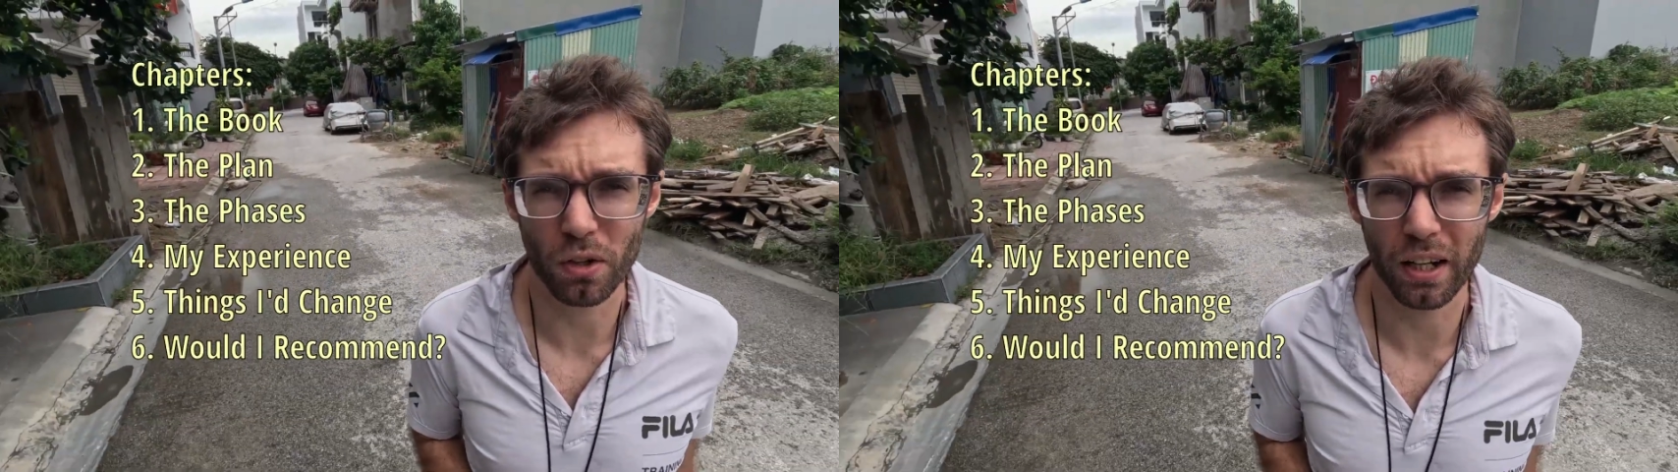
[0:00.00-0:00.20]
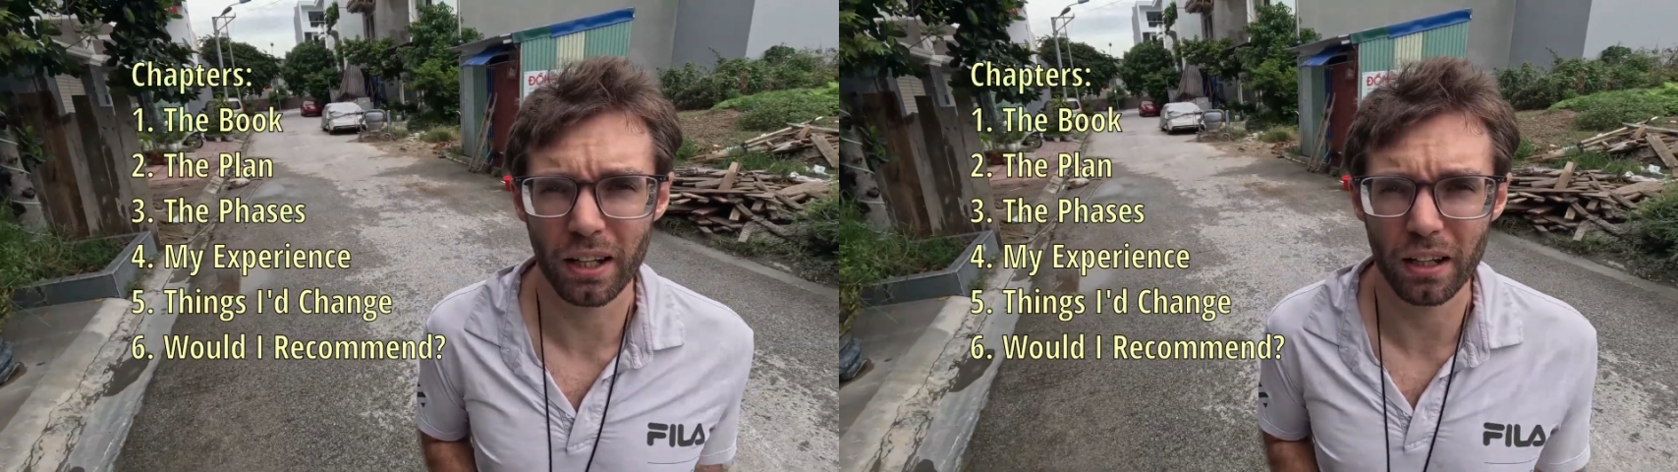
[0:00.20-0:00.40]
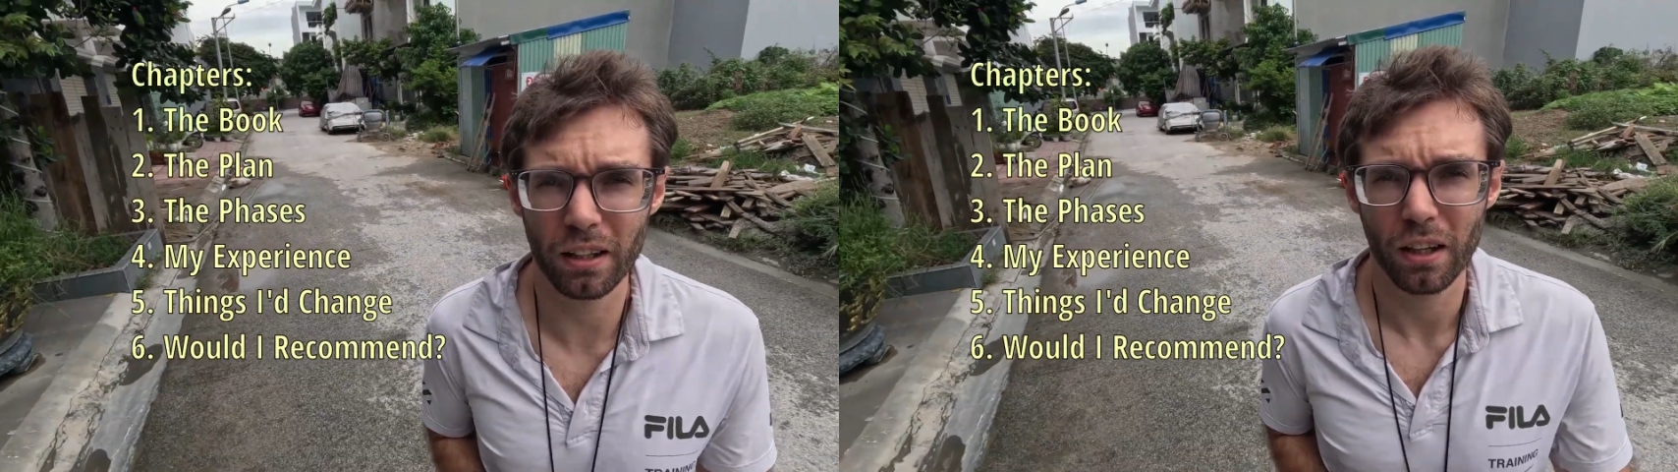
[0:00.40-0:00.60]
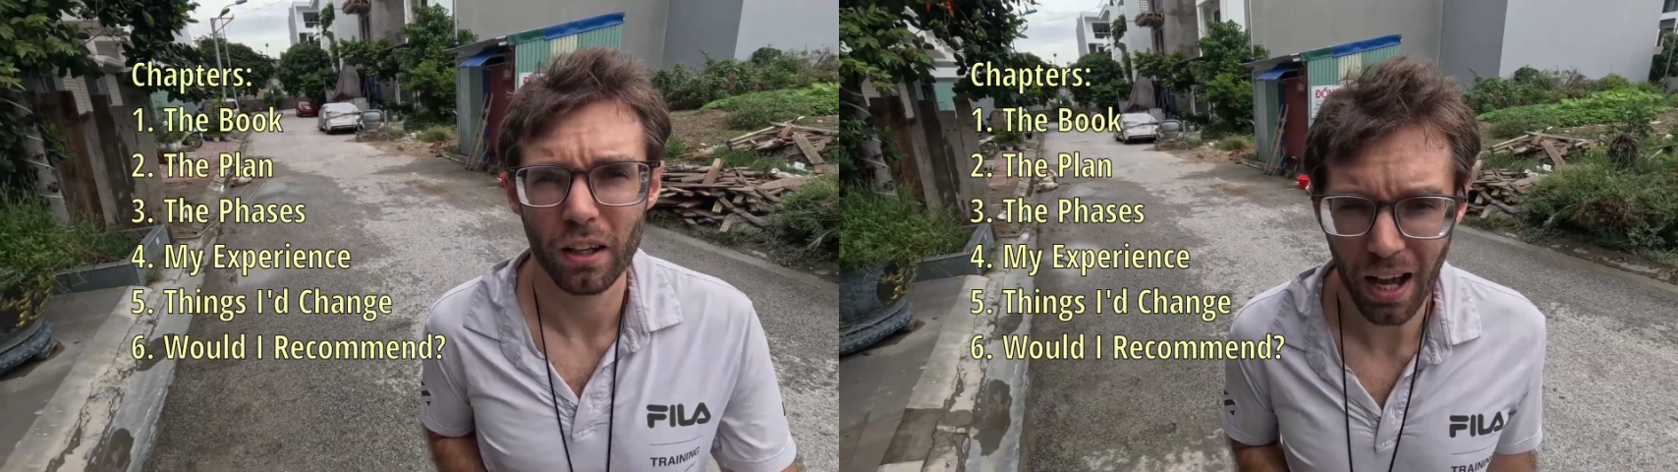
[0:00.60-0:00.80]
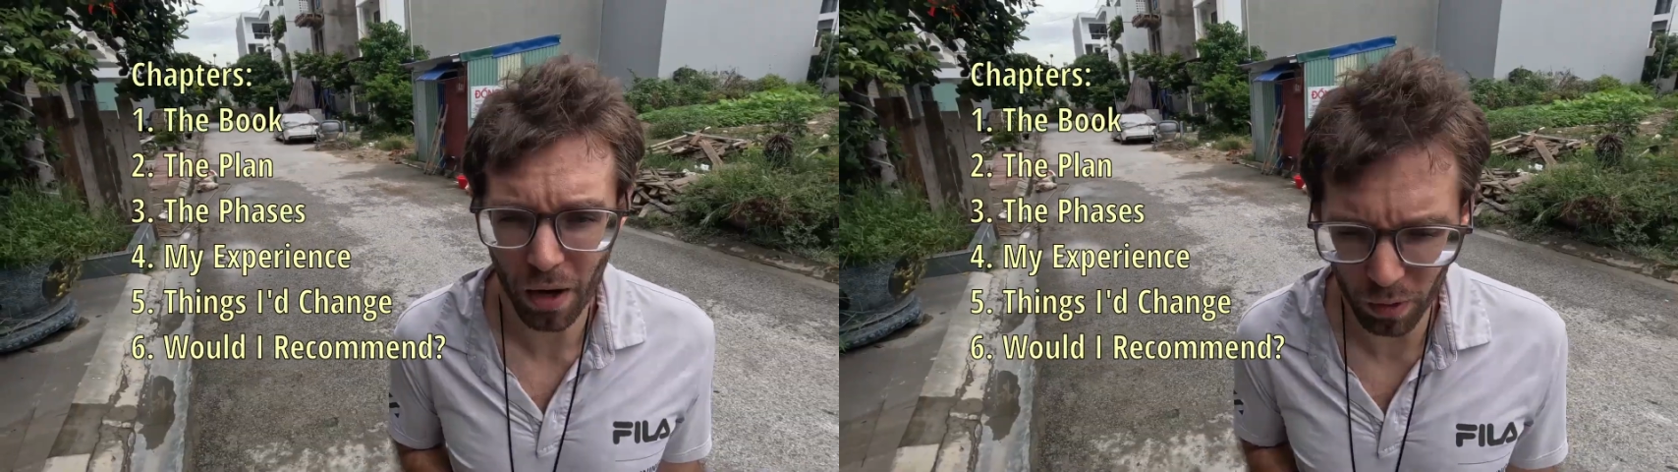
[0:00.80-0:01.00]
training,
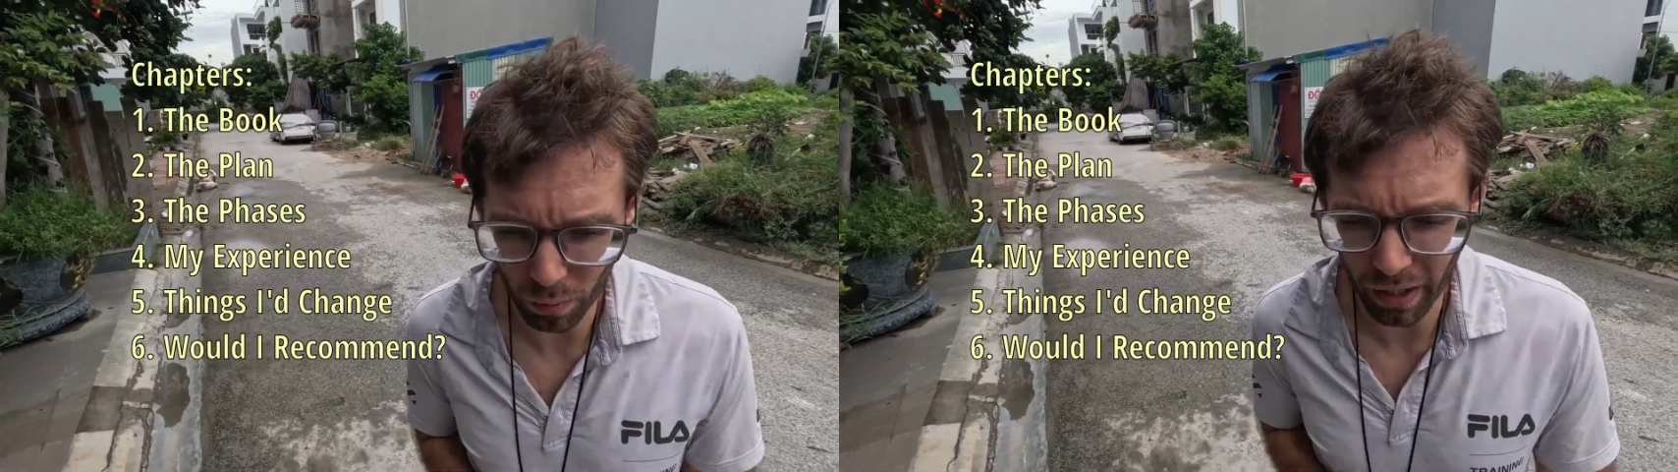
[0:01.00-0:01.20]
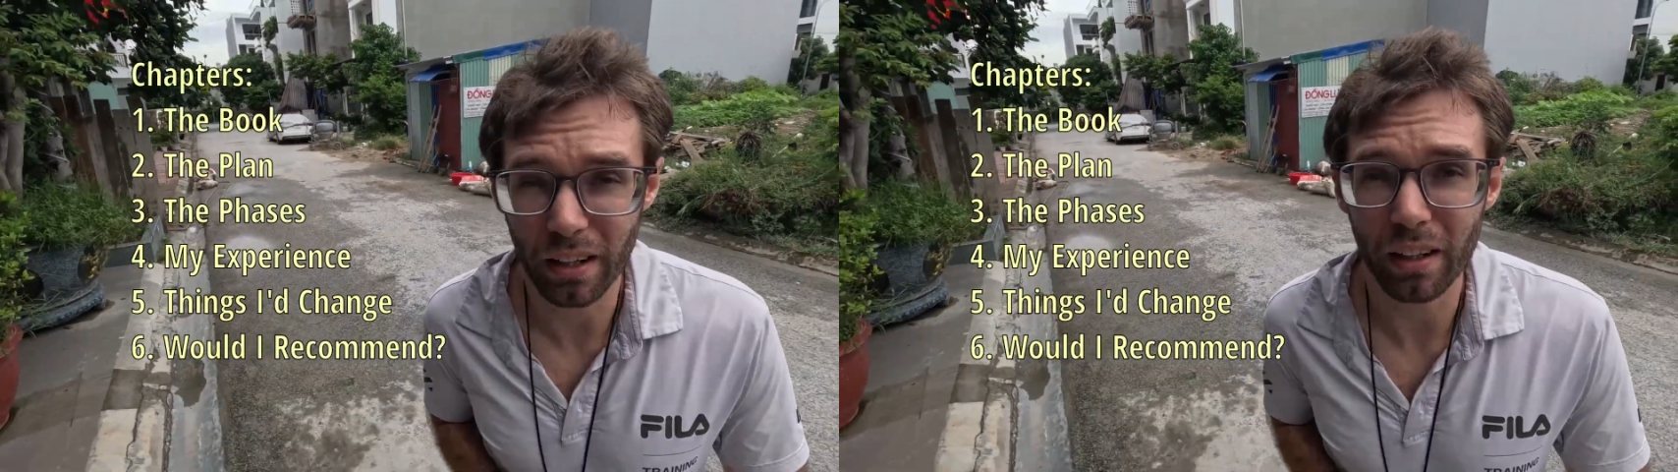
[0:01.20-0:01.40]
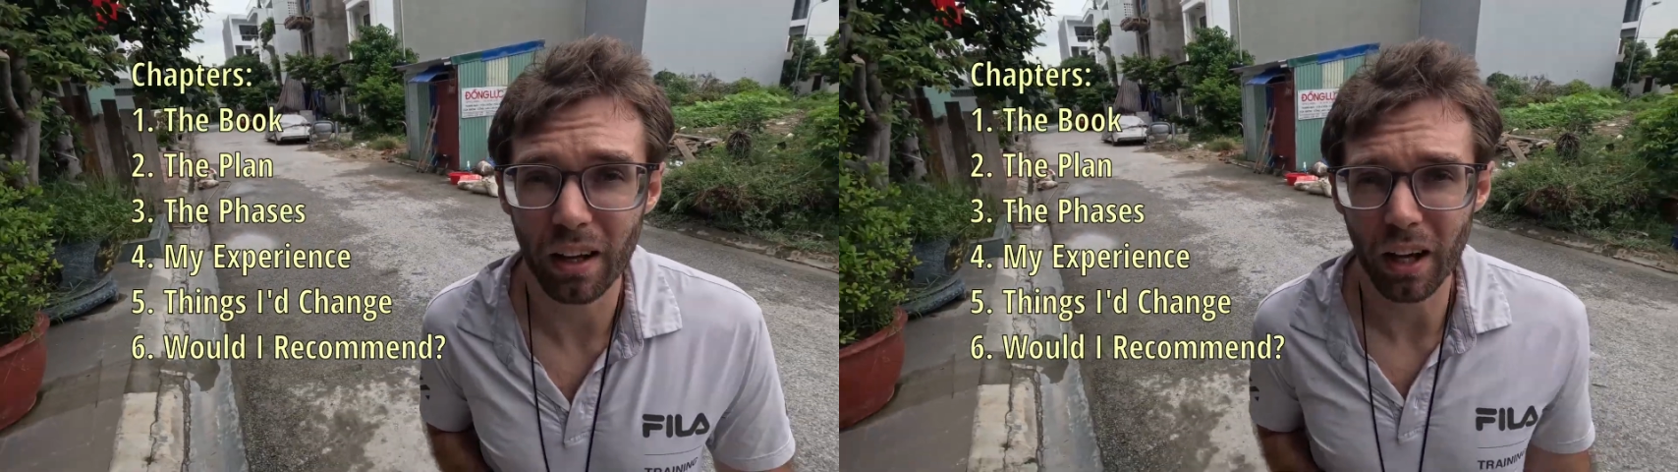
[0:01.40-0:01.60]
how it went,